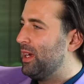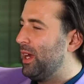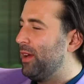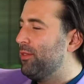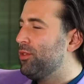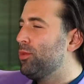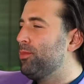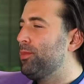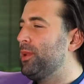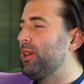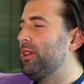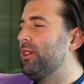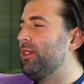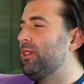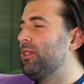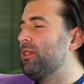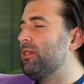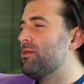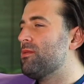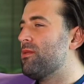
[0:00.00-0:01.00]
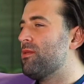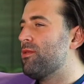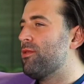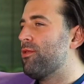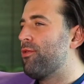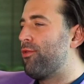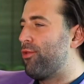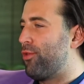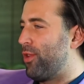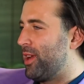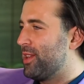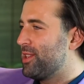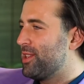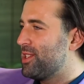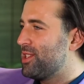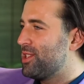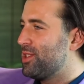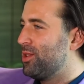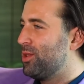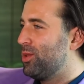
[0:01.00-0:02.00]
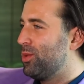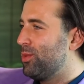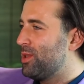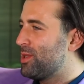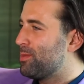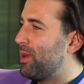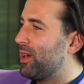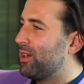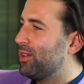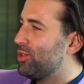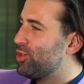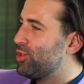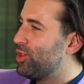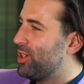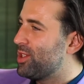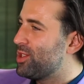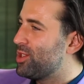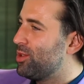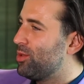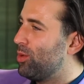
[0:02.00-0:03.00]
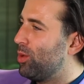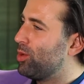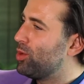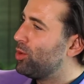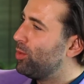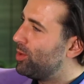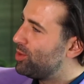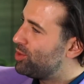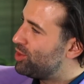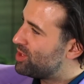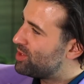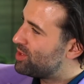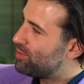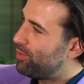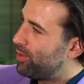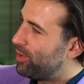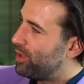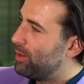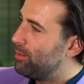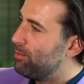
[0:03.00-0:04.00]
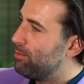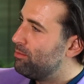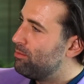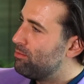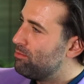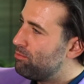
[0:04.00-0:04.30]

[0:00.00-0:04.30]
Have you been friends with Michael Jackson, or you were just very